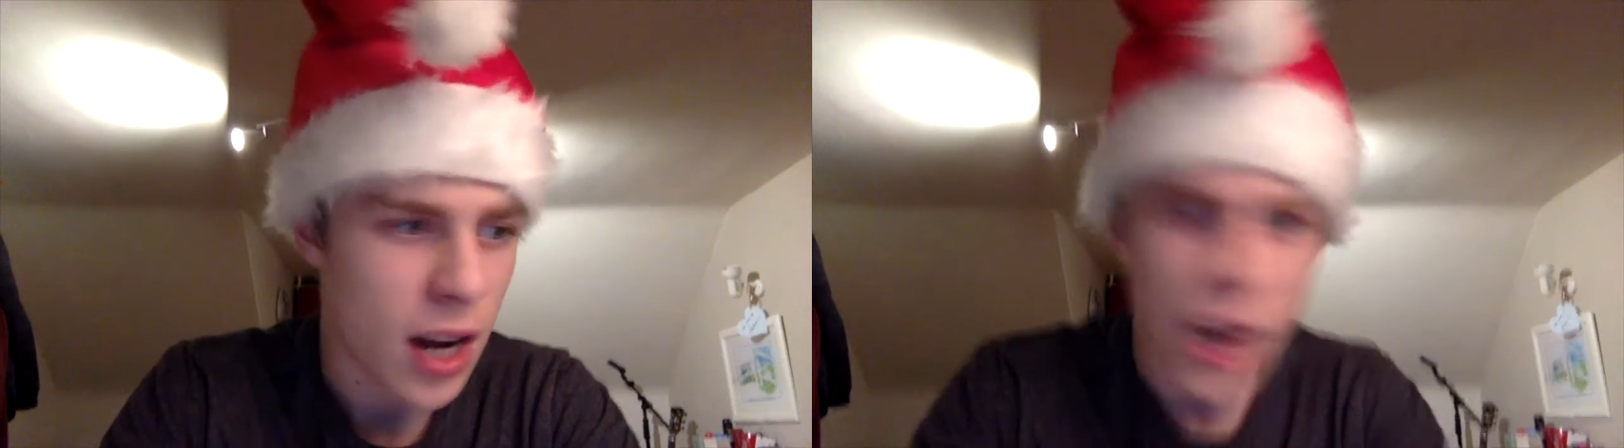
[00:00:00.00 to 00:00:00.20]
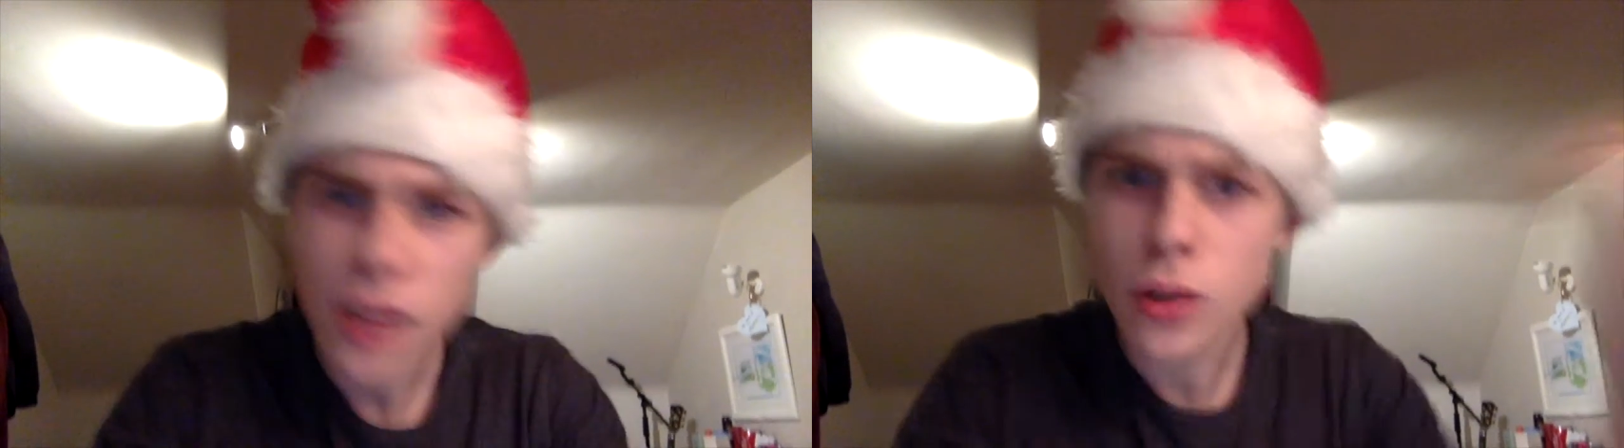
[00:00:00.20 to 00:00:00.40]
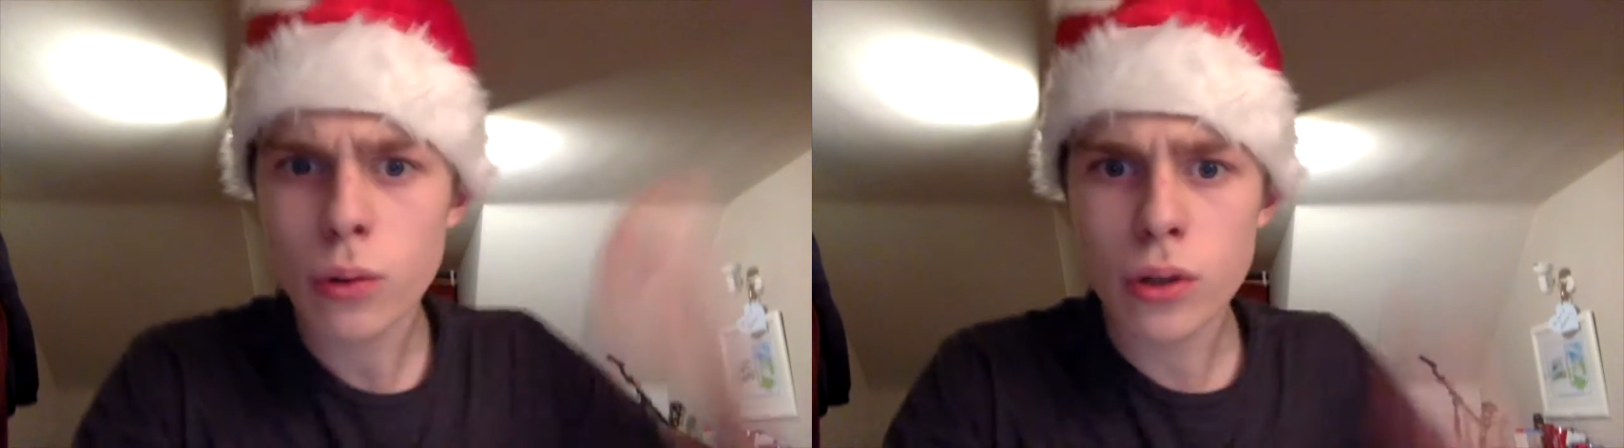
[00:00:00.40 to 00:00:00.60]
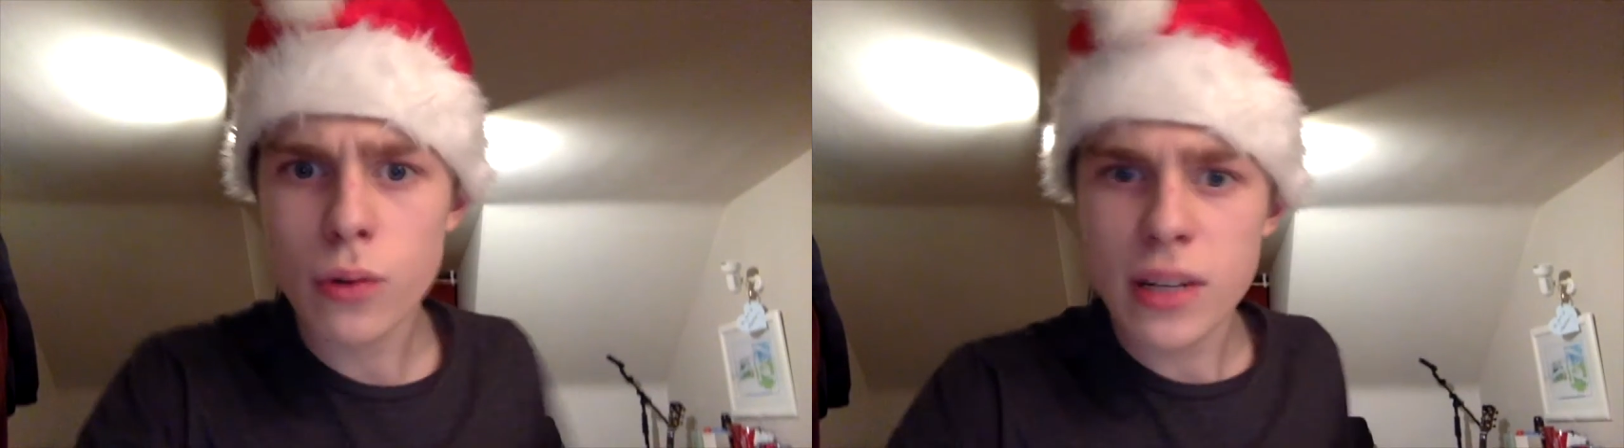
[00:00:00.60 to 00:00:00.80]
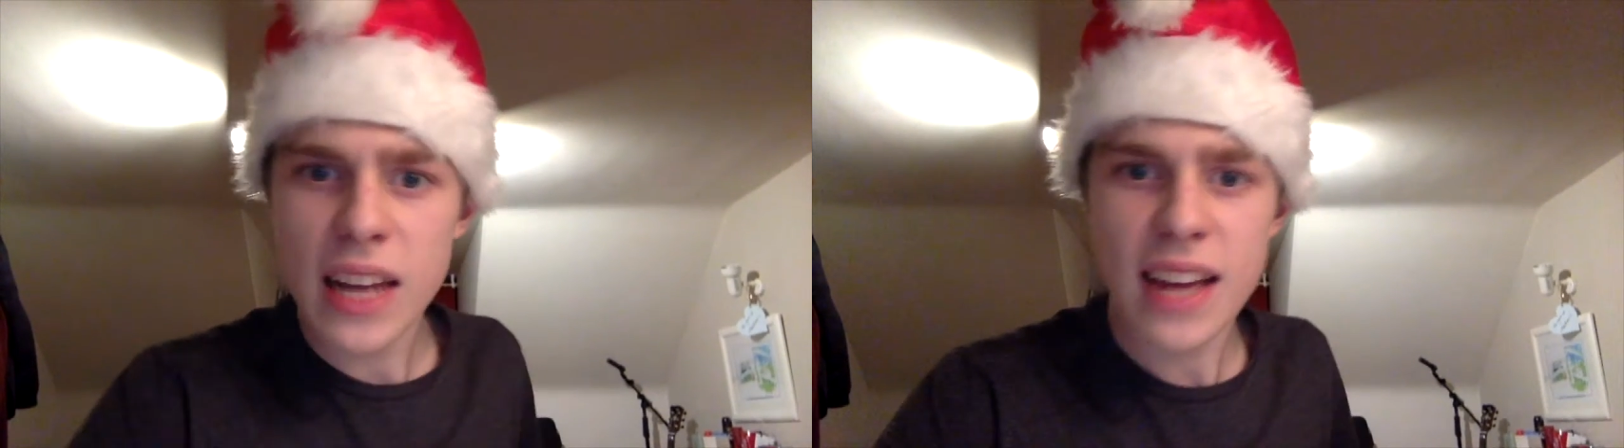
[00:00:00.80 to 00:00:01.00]
I told
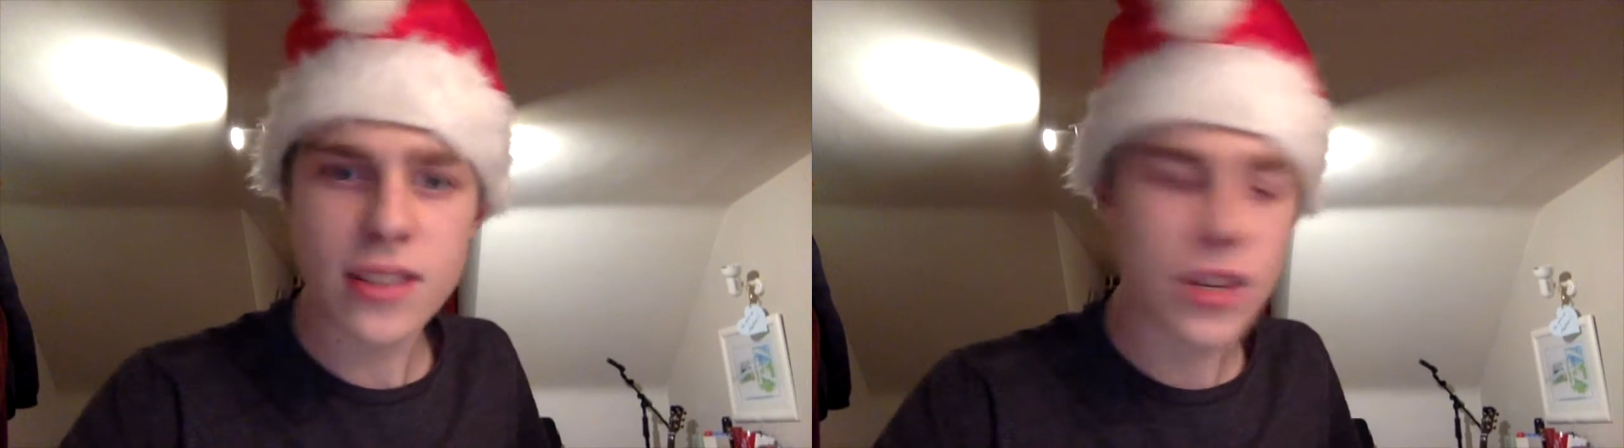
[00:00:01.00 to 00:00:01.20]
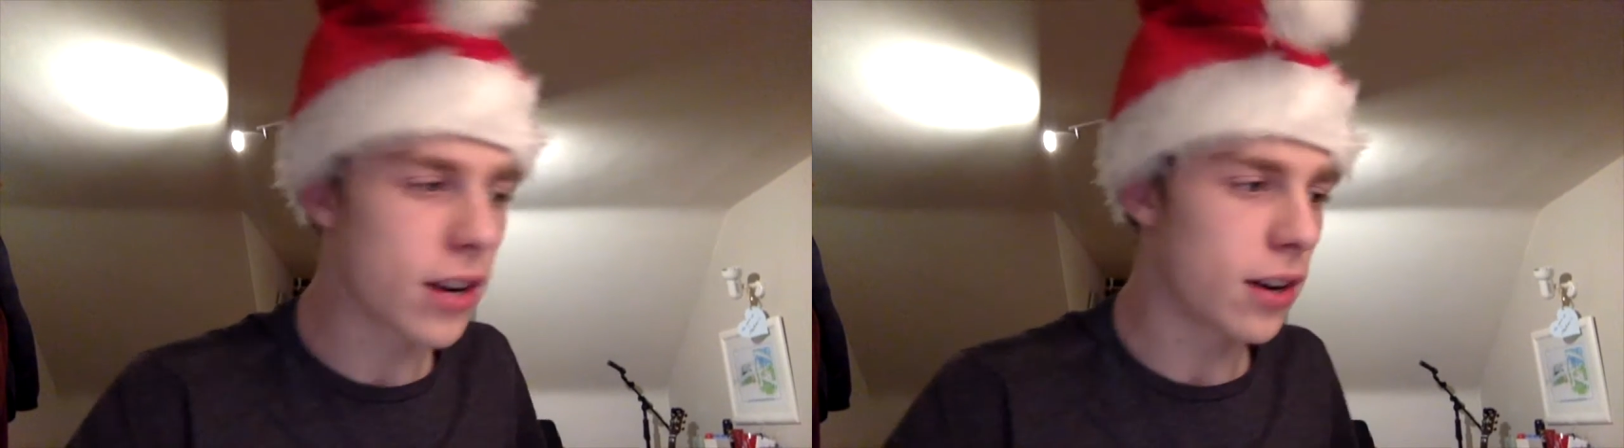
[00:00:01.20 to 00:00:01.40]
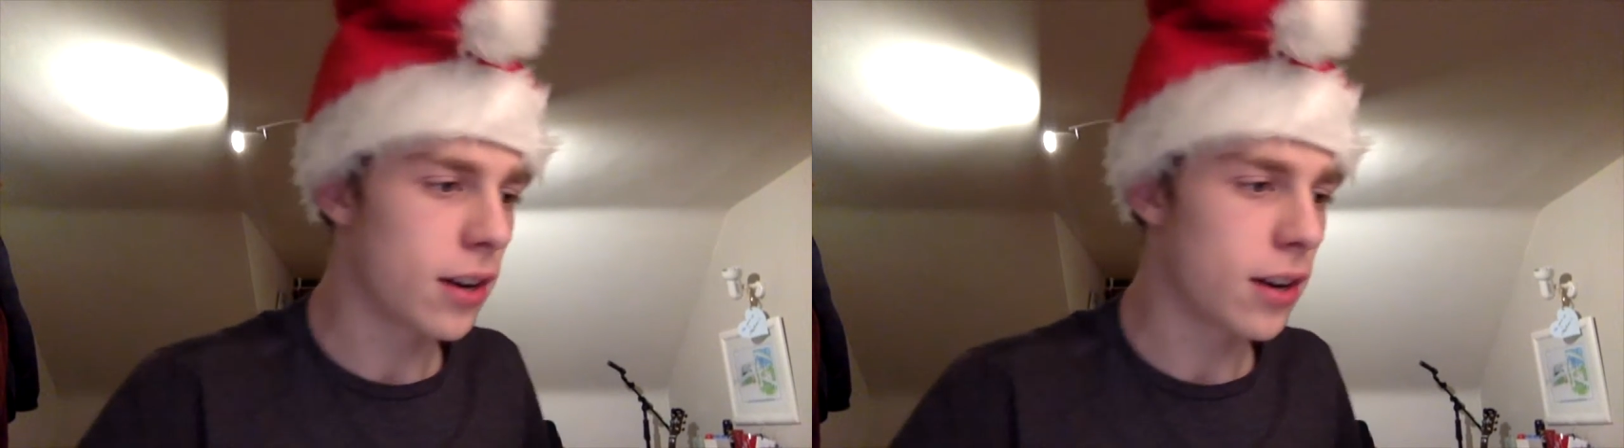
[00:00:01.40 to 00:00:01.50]
jokes last year.